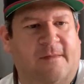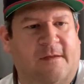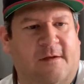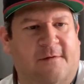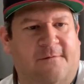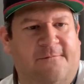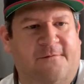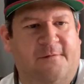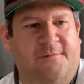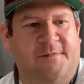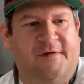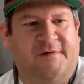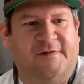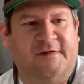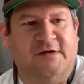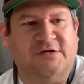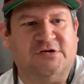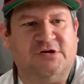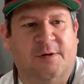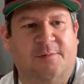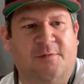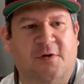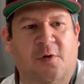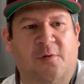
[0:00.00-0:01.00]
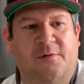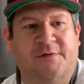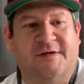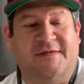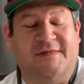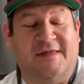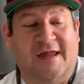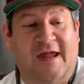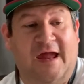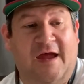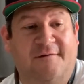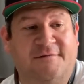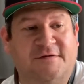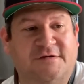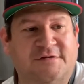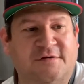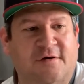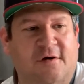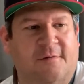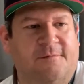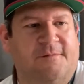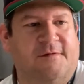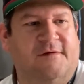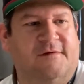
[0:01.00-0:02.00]
from the C sharp going to the F
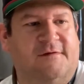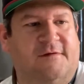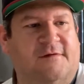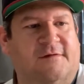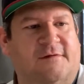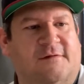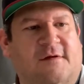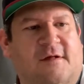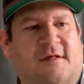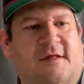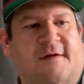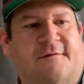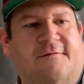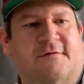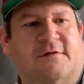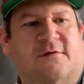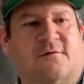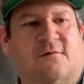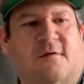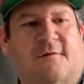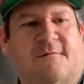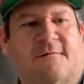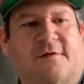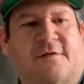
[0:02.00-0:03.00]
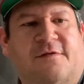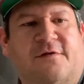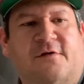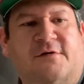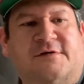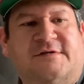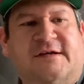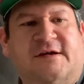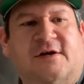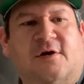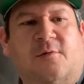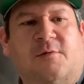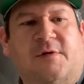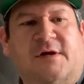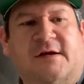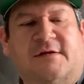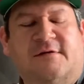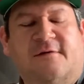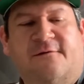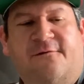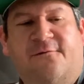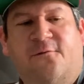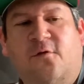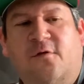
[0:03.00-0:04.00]
sharp, this is 11, 12, 13 going into
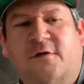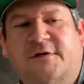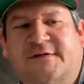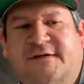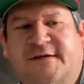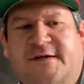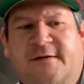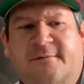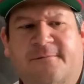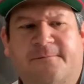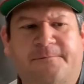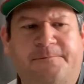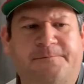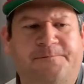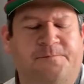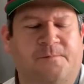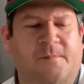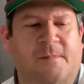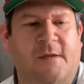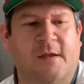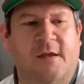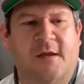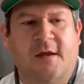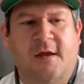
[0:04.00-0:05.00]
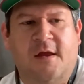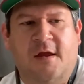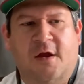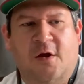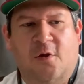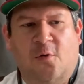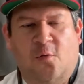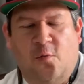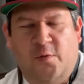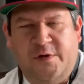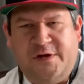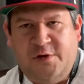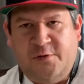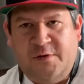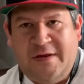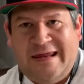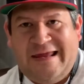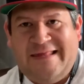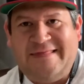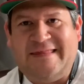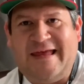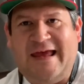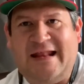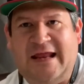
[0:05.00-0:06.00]
14. When you
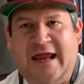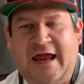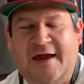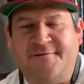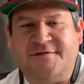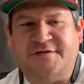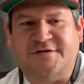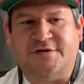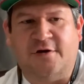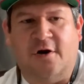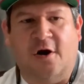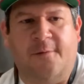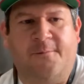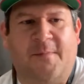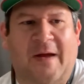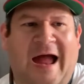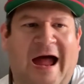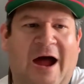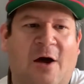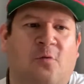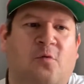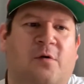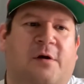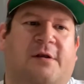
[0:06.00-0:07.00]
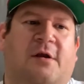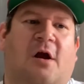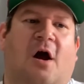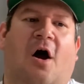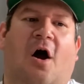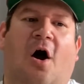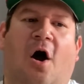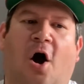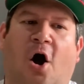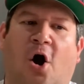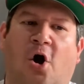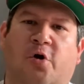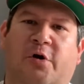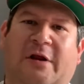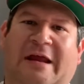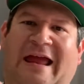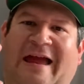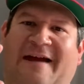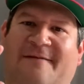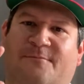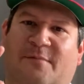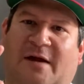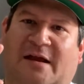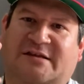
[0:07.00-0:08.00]
hit that F sharp, I would already
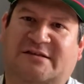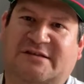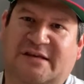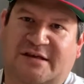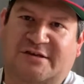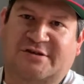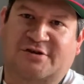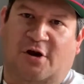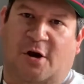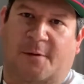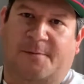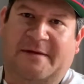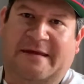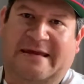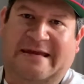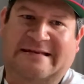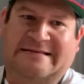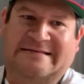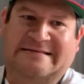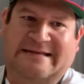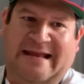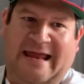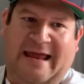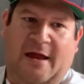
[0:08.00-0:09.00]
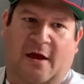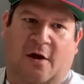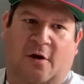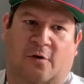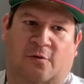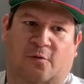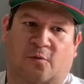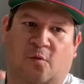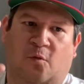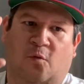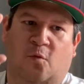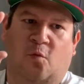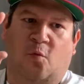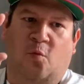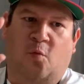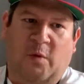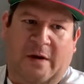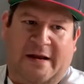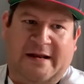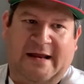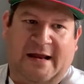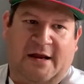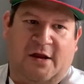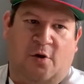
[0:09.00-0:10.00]
have my G sharp key down when
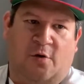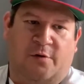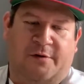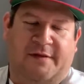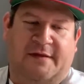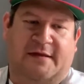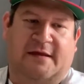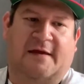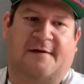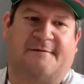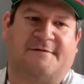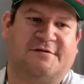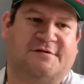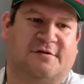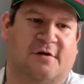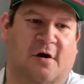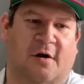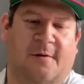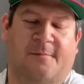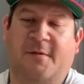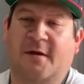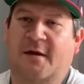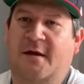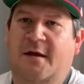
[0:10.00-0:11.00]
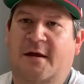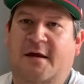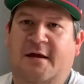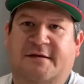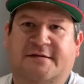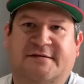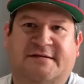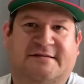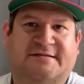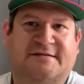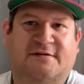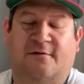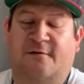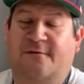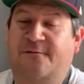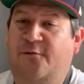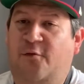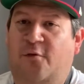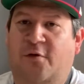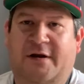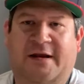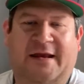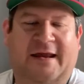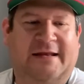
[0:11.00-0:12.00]
I go to the F sharp, just to
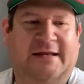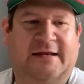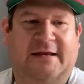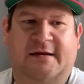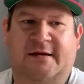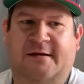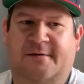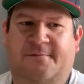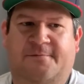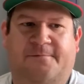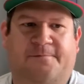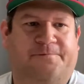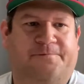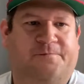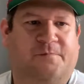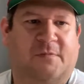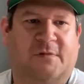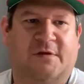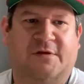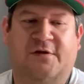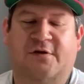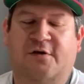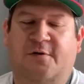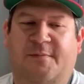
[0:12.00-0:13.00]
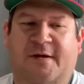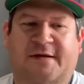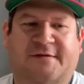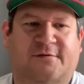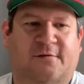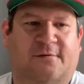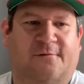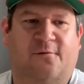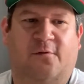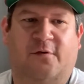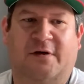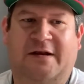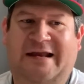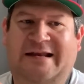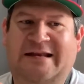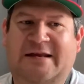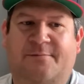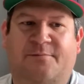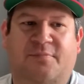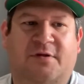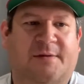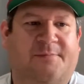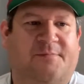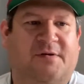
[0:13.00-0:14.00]
avoid any, do your best to avoid any
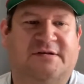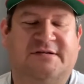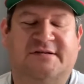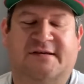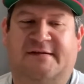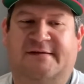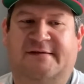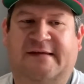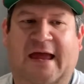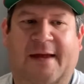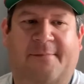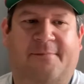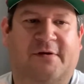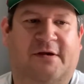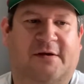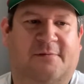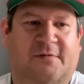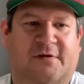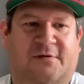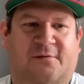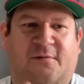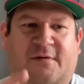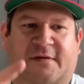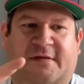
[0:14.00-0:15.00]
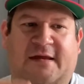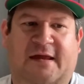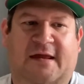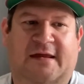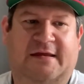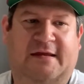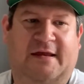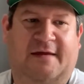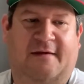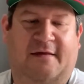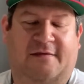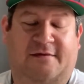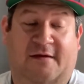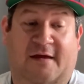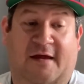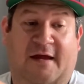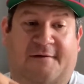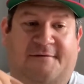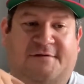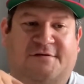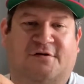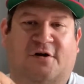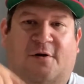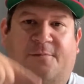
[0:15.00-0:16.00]
blippages happening between the F
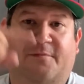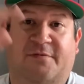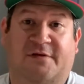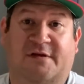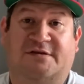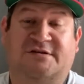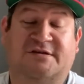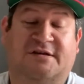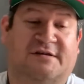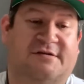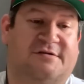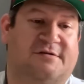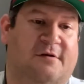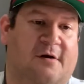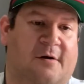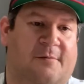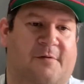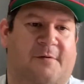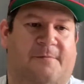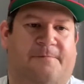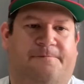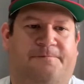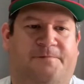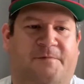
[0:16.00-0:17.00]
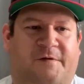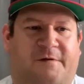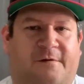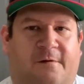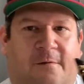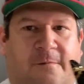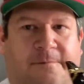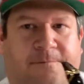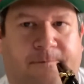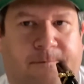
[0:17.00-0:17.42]
sharp and the G sharp. So,